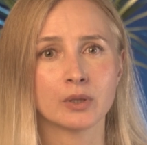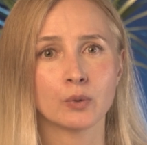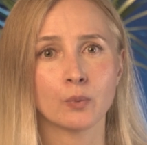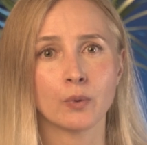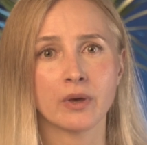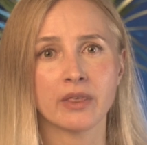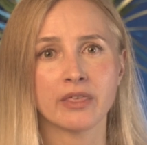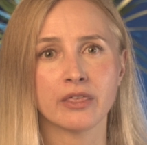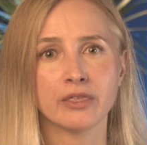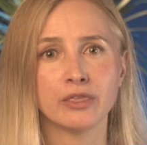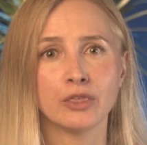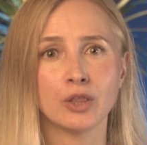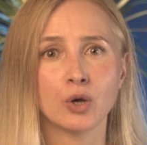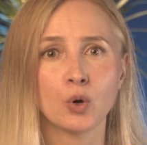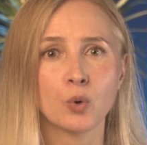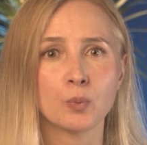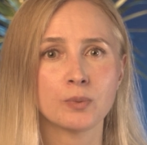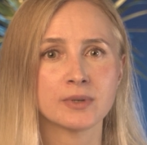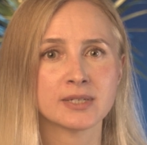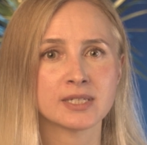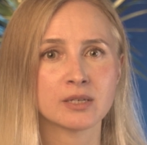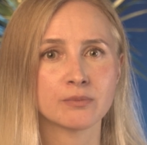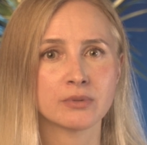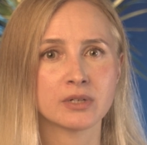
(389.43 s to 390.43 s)
with no
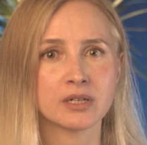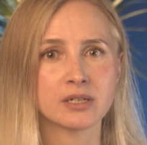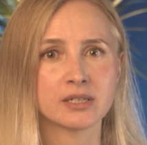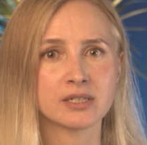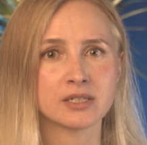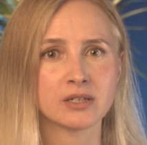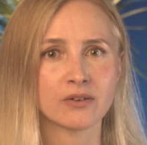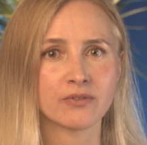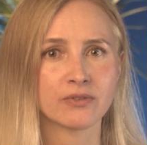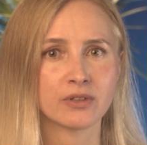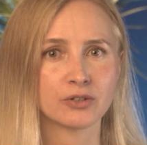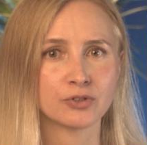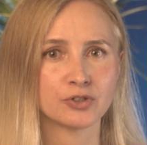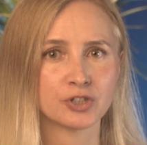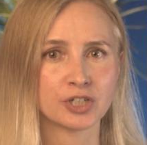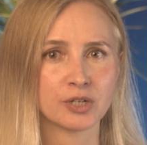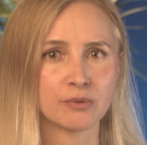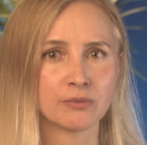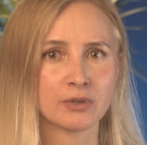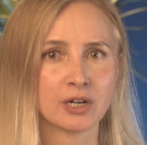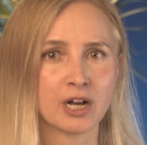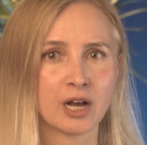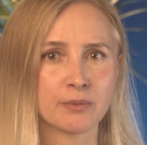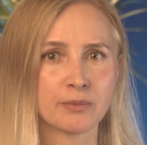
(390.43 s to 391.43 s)
possibility of the
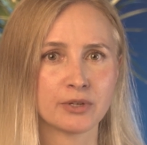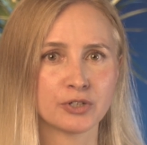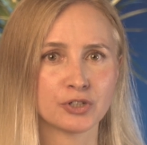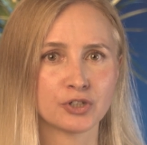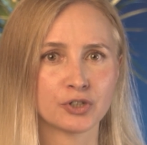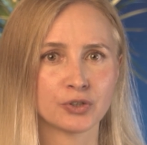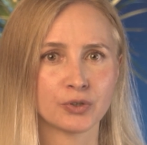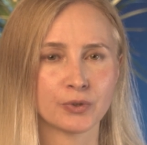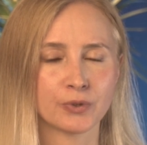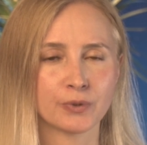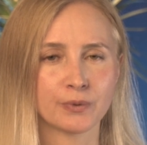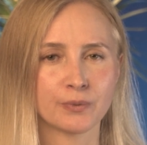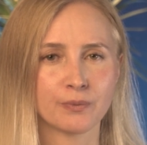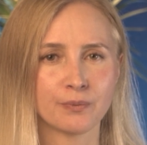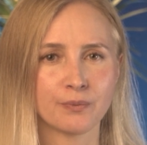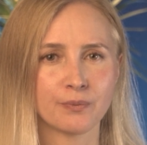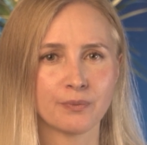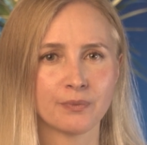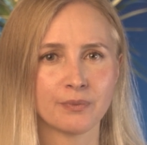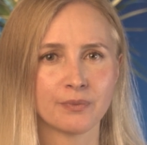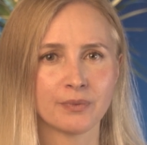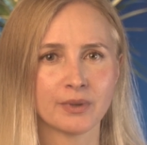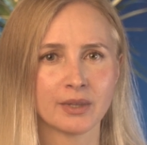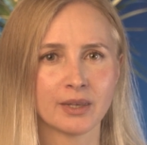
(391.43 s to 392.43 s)
dream coming true.
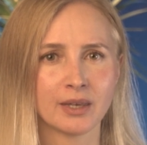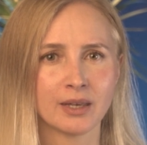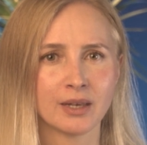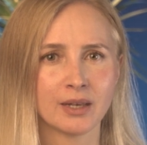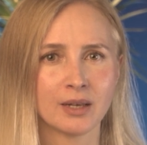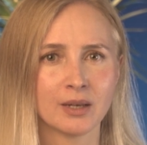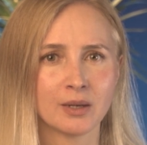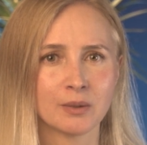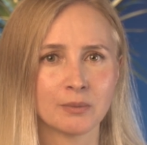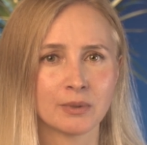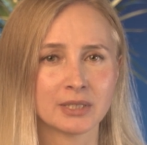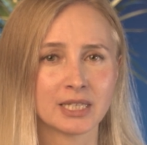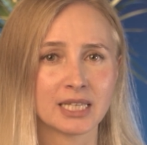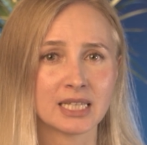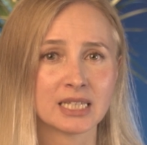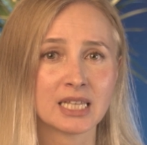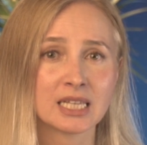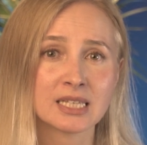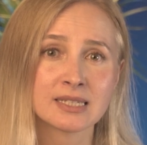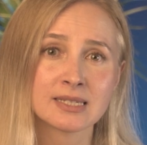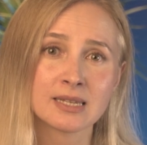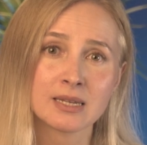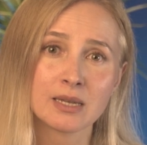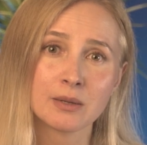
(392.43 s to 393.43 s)
But it
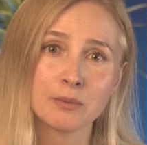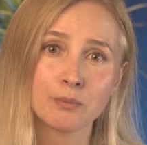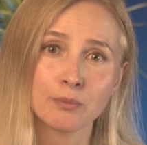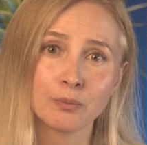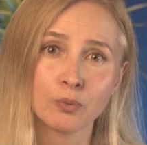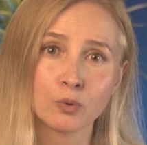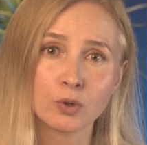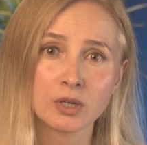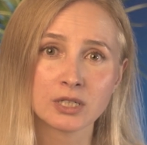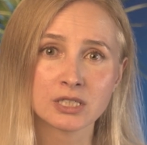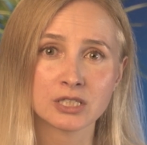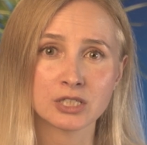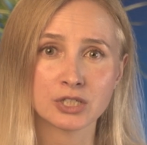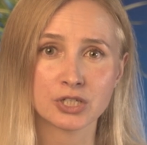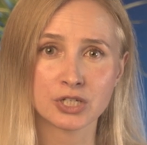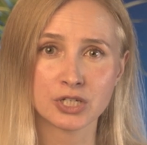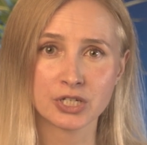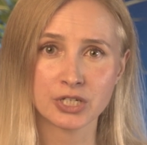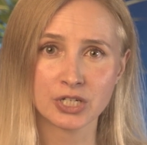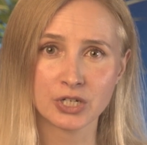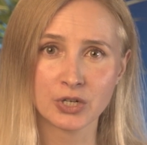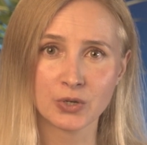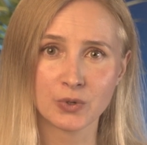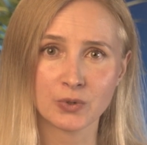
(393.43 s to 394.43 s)
is important
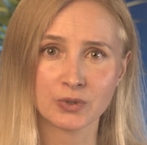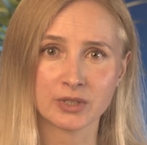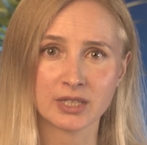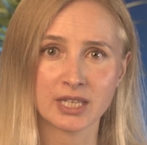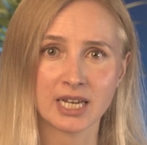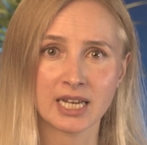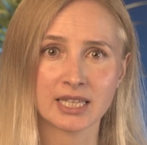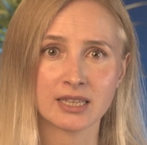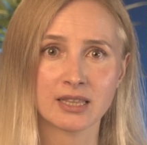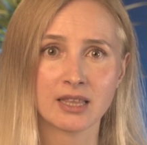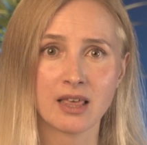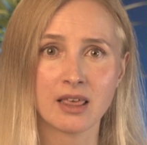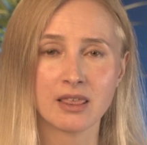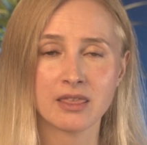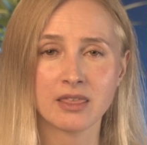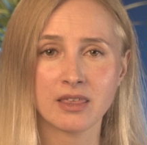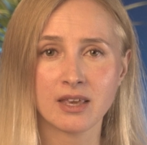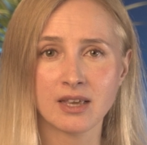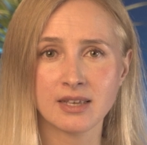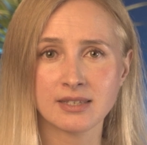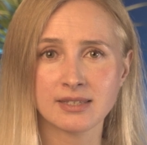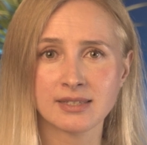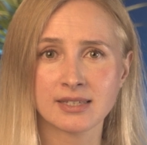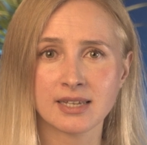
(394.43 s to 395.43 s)
to note that
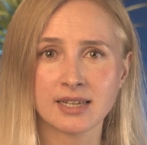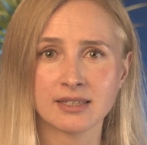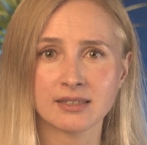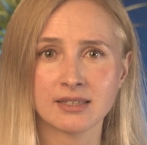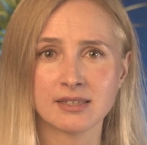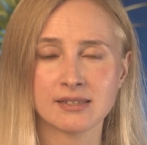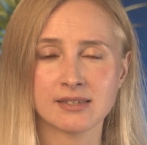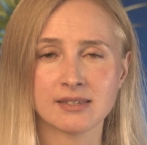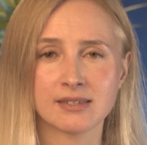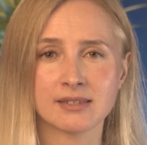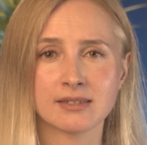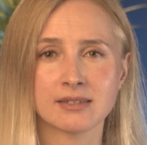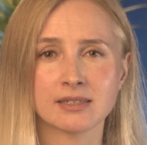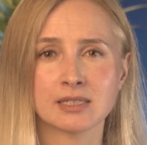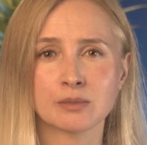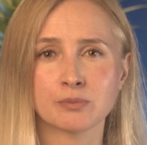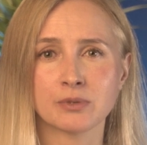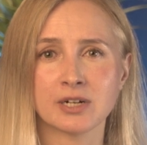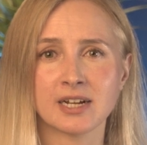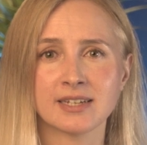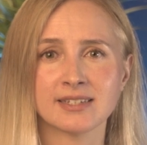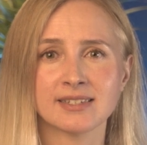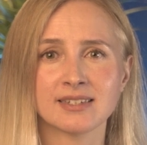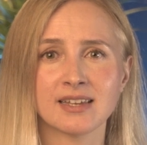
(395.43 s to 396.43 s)
these sentences
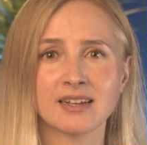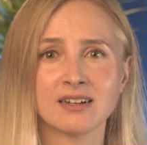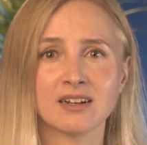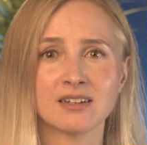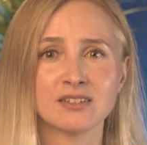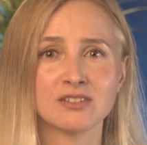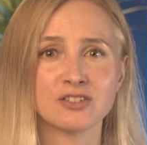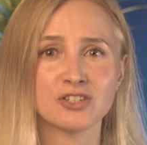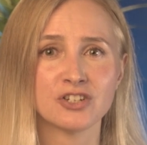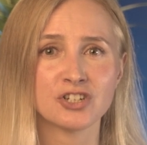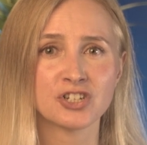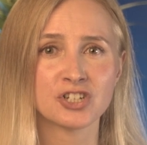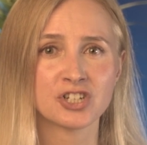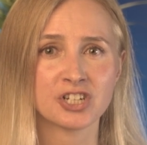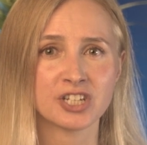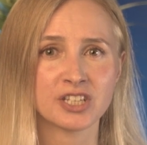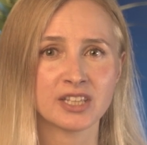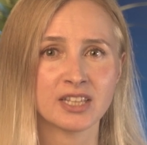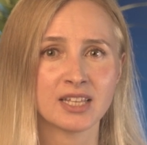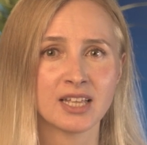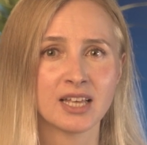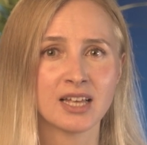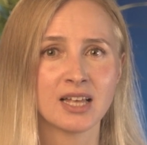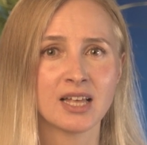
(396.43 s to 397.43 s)
express a
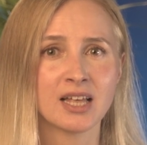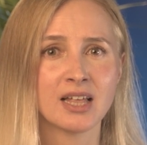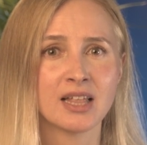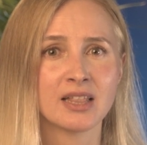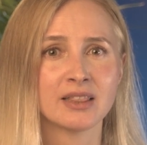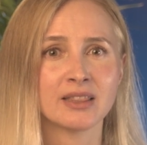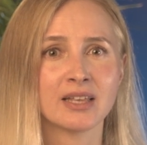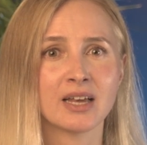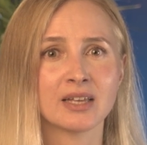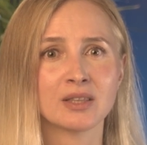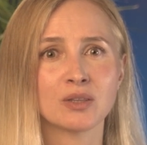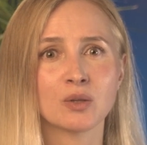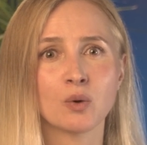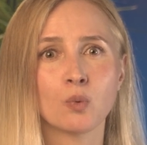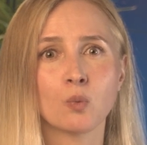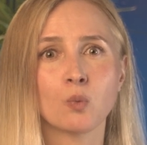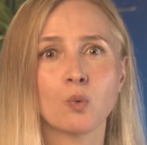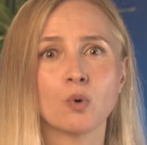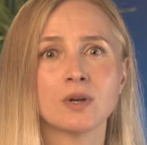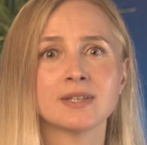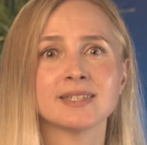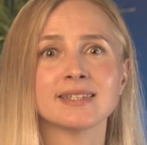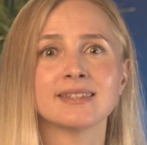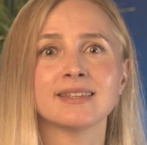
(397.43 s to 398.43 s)
condition that
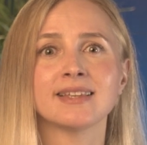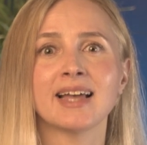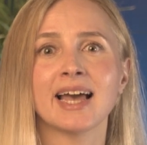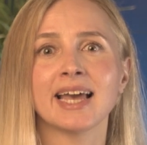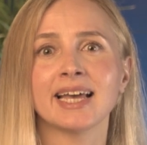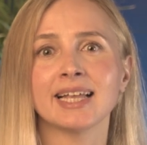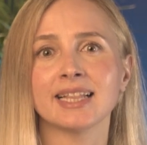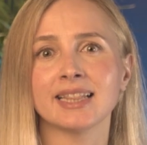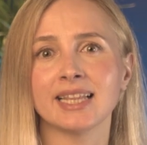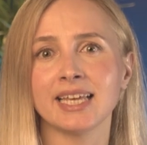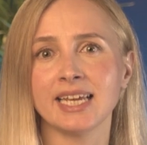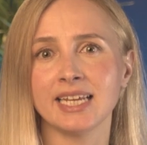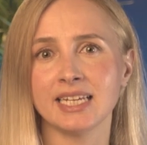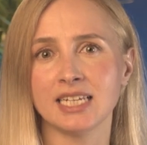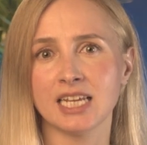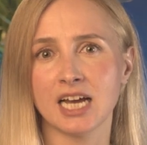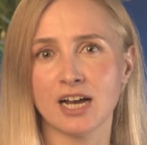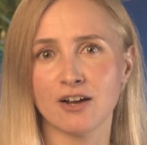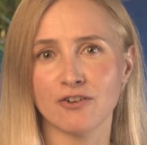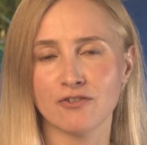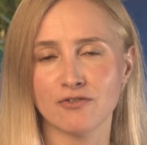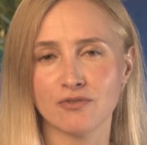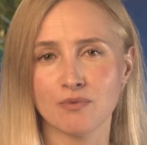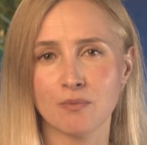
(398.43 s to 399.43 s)
was likely
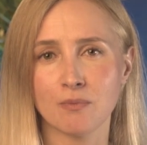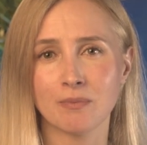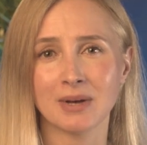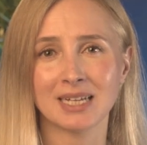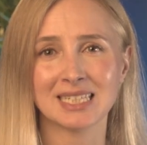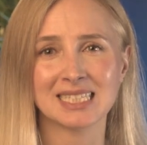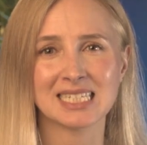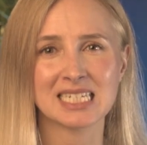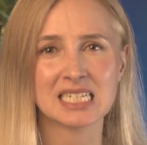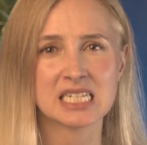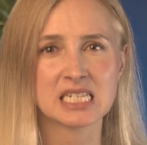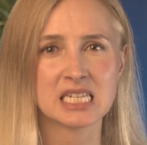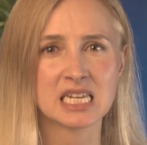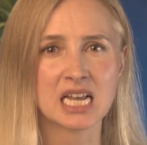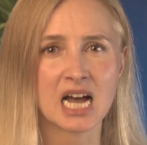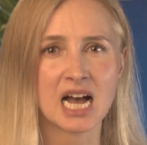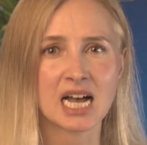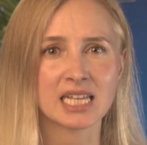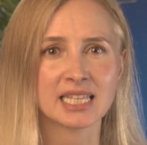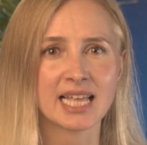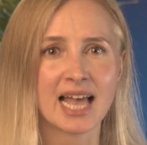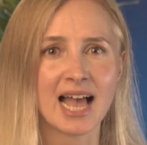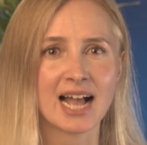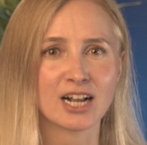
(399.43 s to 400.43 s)
enough but did
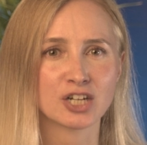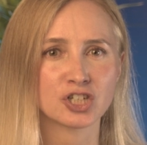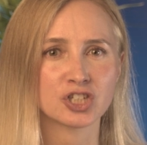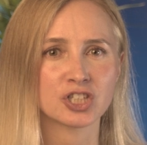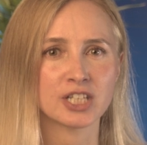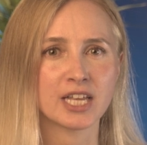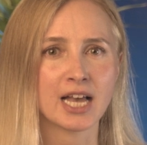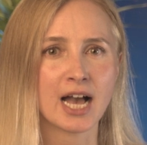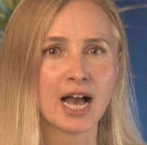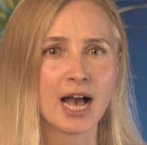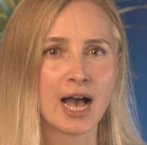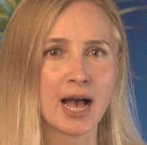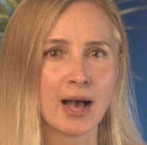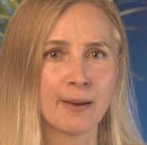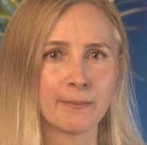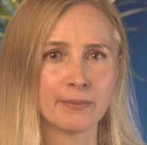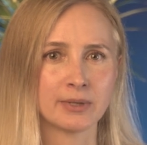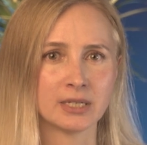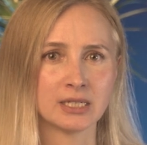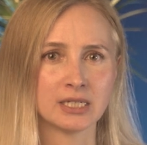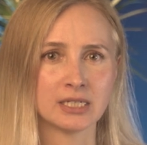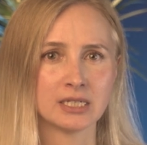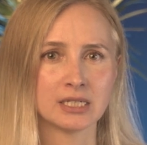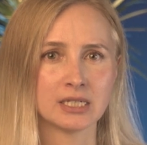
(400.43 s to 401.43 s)
not actually
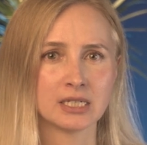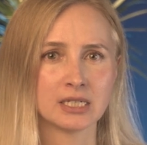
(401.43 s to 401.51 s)
happen